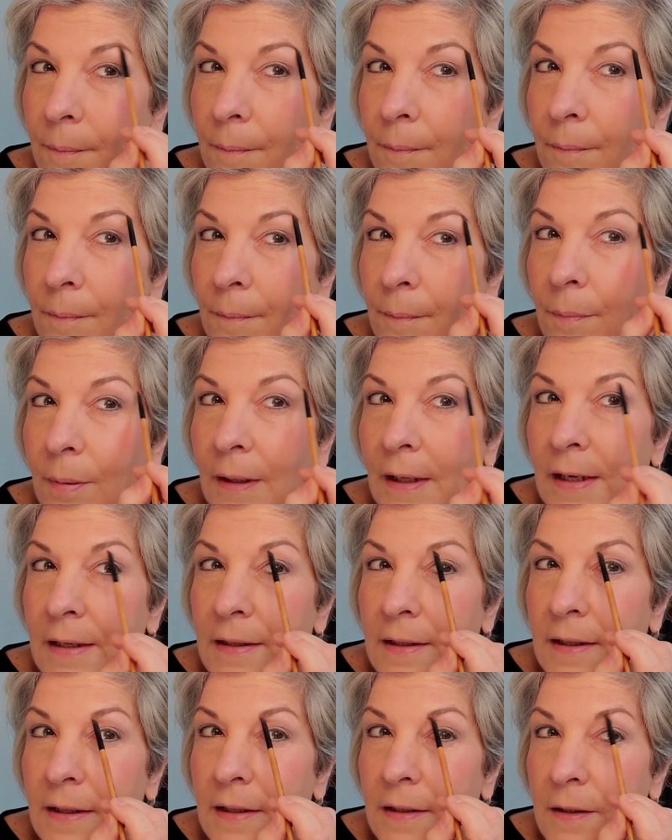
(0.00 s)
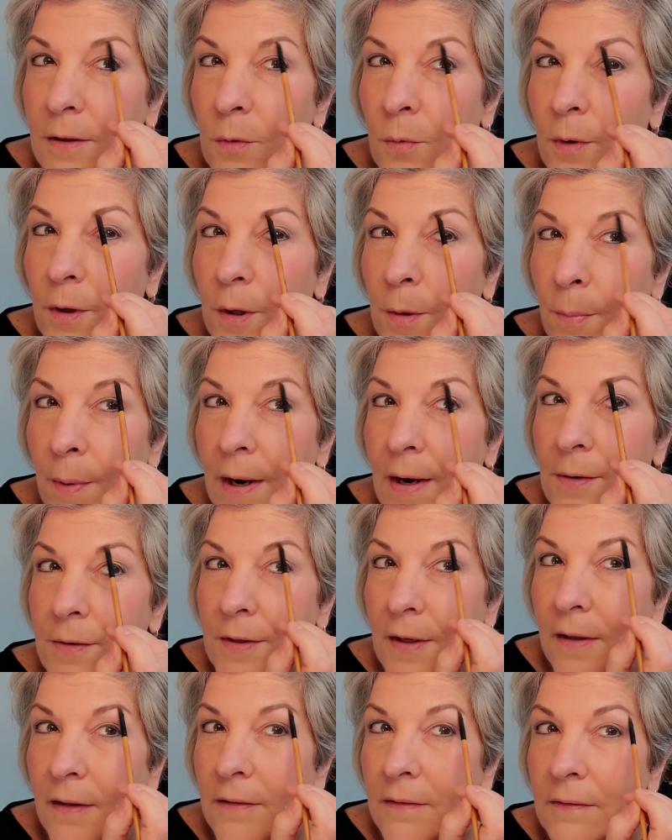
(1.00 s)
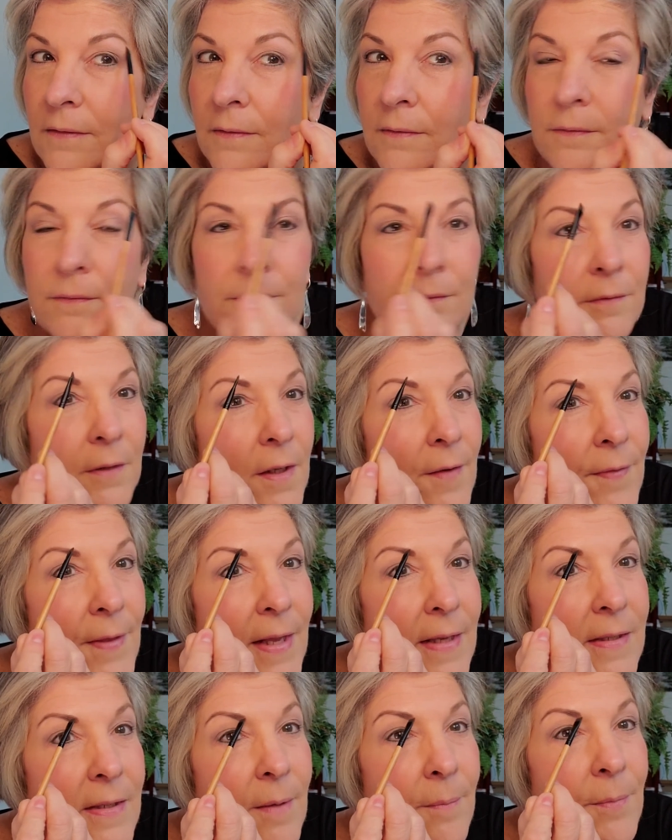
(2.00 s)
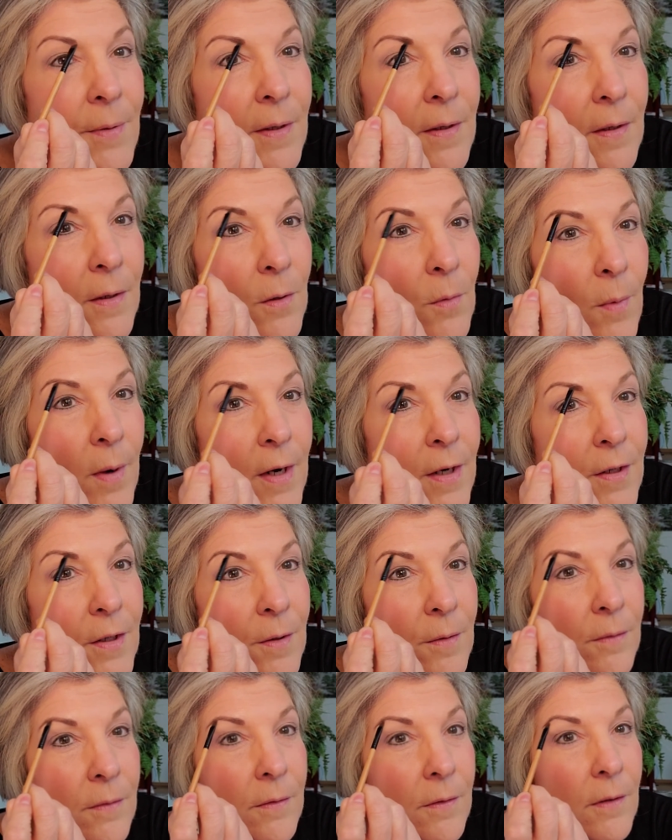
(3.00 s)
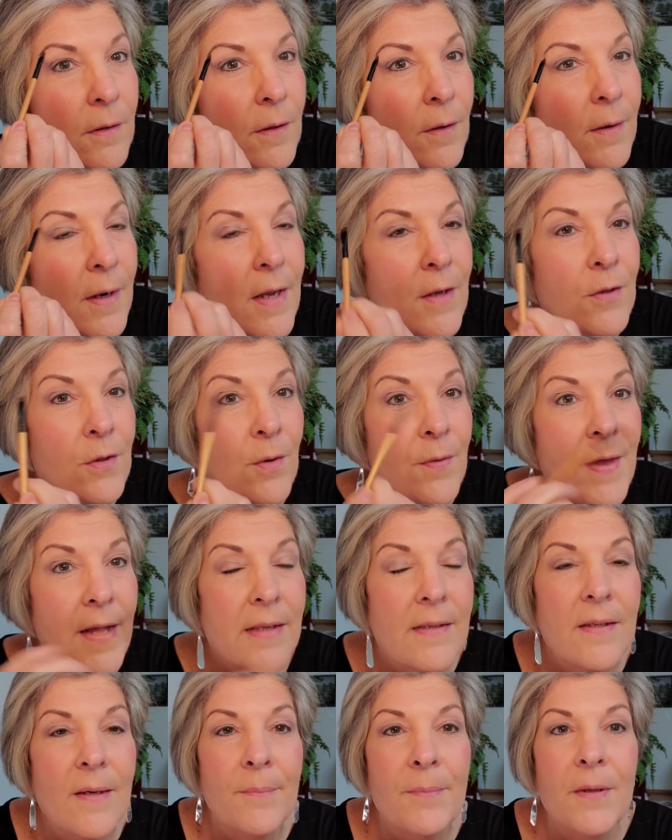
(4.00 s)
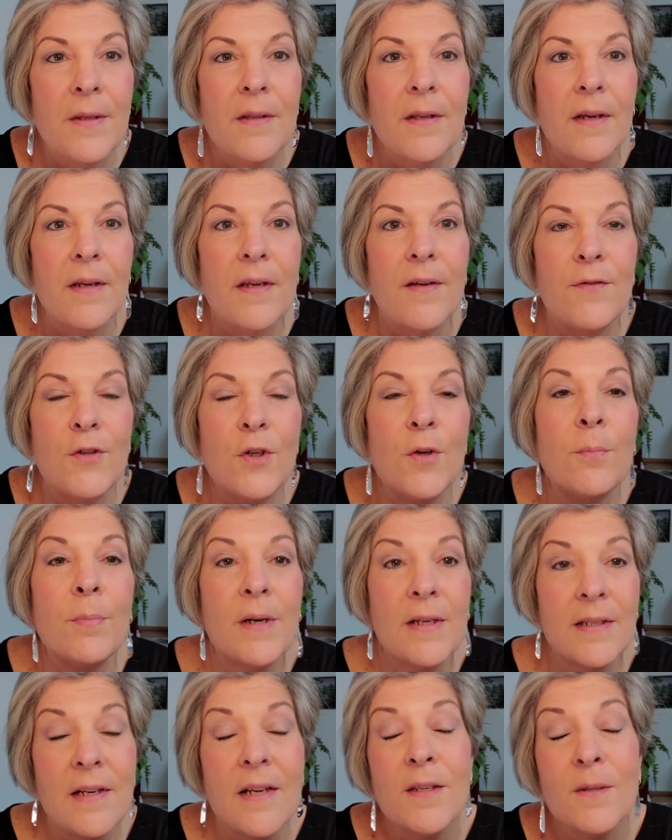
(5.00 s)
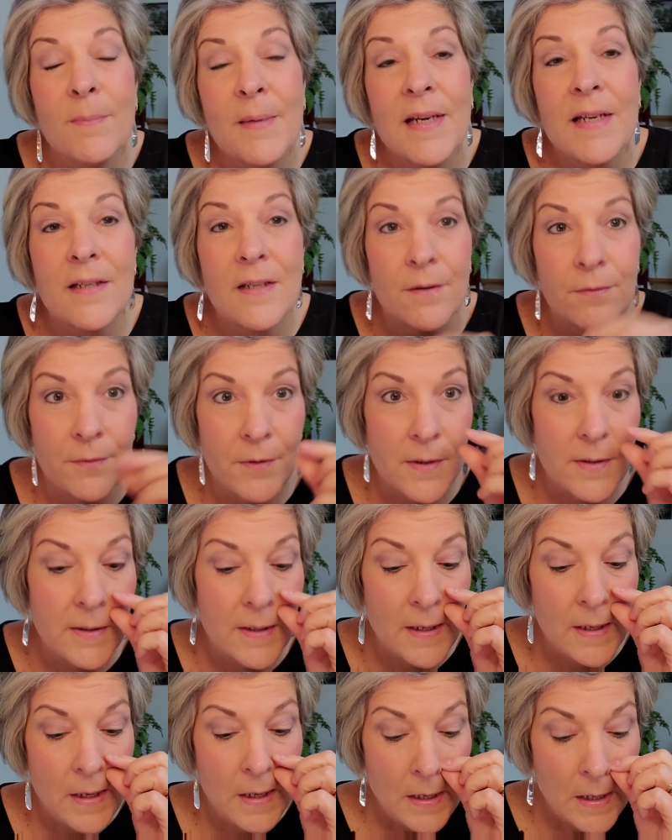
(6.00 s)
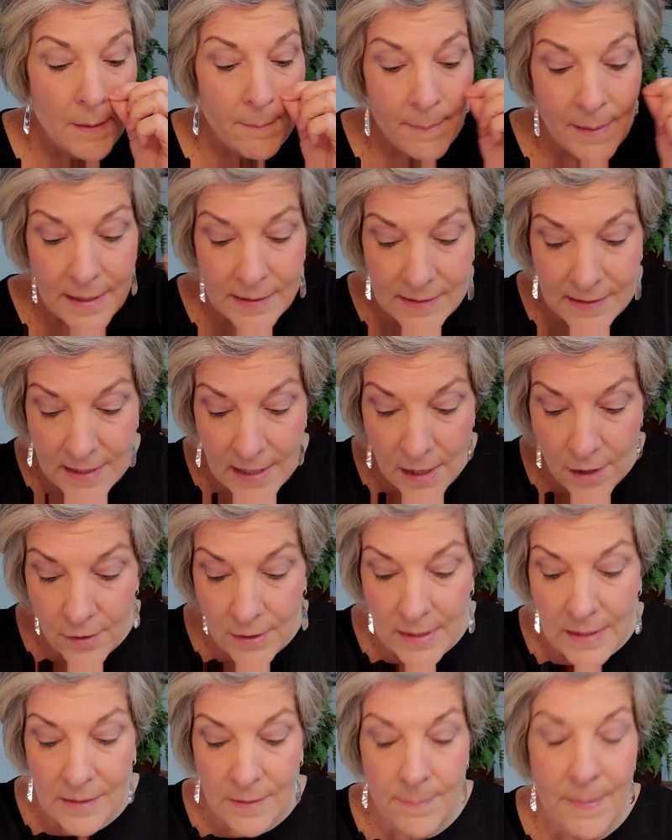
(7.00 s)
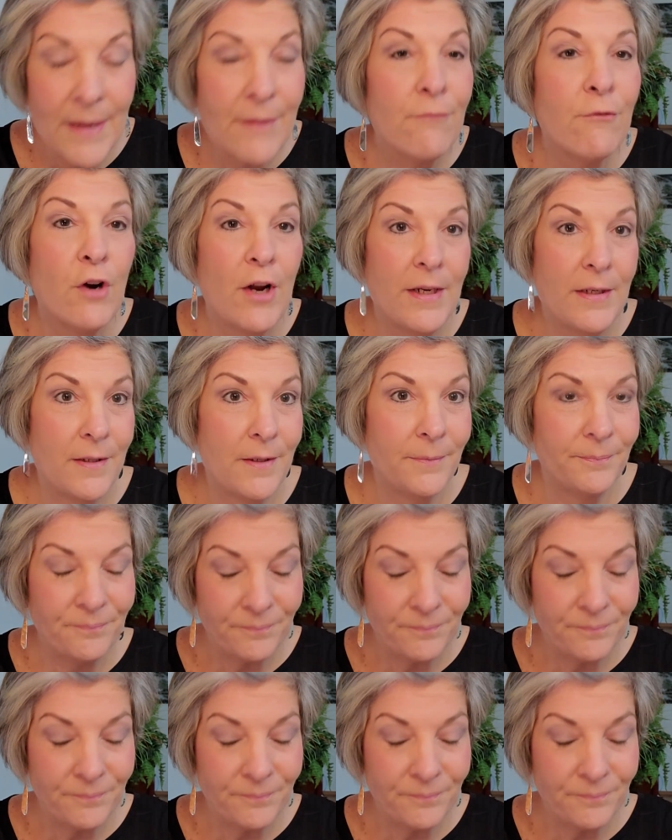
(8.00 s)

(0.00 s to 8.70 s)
blend it into where your brows are, if that's something that you want to do. Okay, so that's something that gives you, but it does make a difference. Mascara is my friend.